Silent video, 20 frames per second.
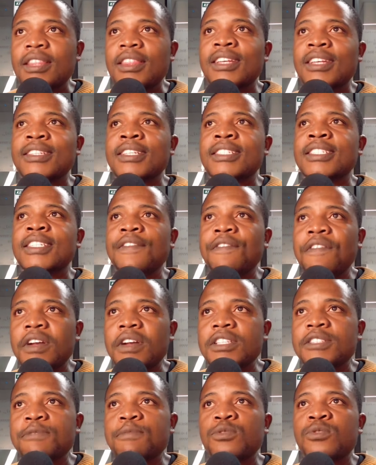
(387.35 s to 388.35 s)
There's a
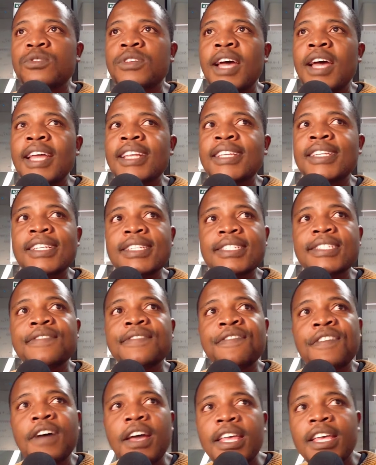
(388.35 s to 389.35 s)
difference between
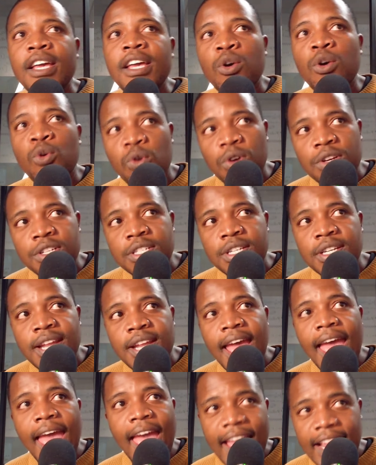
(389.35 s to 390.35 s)
identifying a question
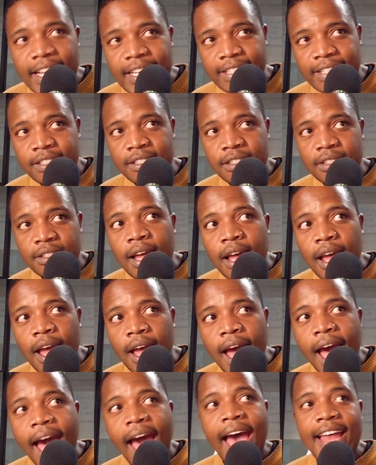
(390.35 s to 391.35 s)
and
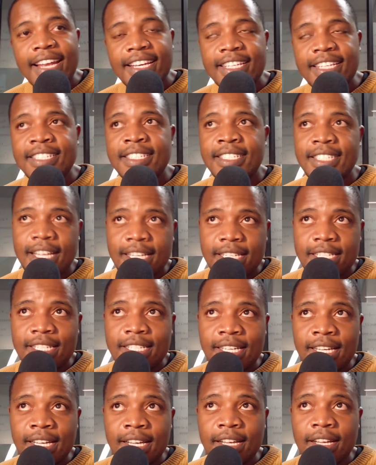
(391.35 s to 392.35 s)

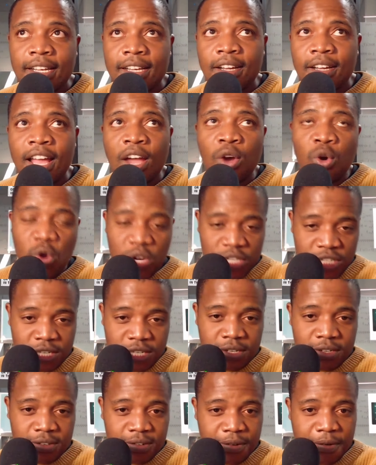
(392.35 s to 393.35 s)
understanding a question.
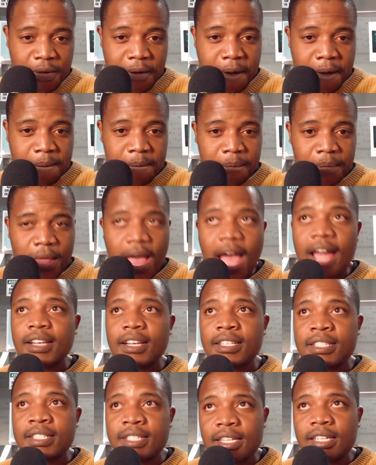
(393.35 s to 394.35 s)

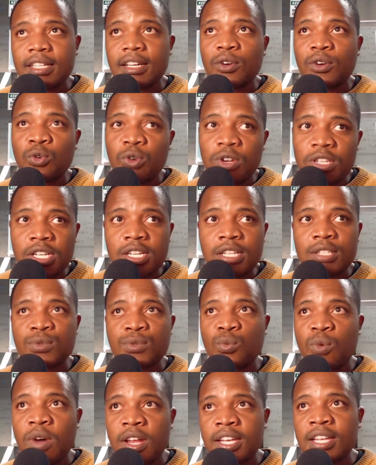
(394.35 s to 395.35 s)
Understanding a question is
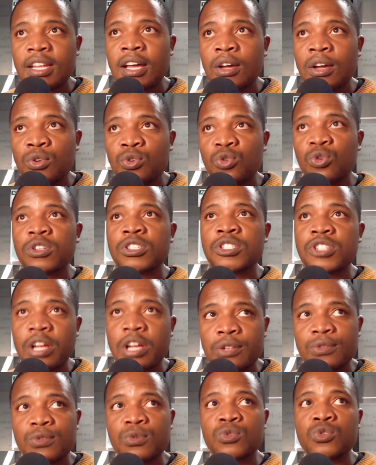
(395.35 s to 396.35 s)
when now you are
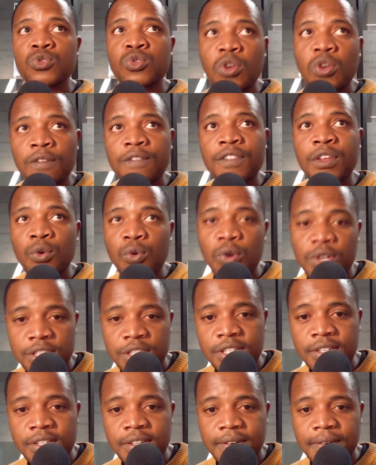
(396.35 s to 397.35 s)
trying to solve the
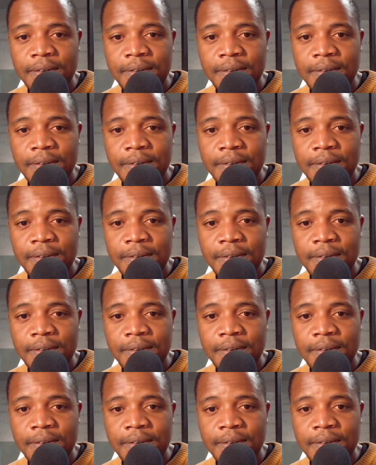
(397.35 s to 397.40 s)
question.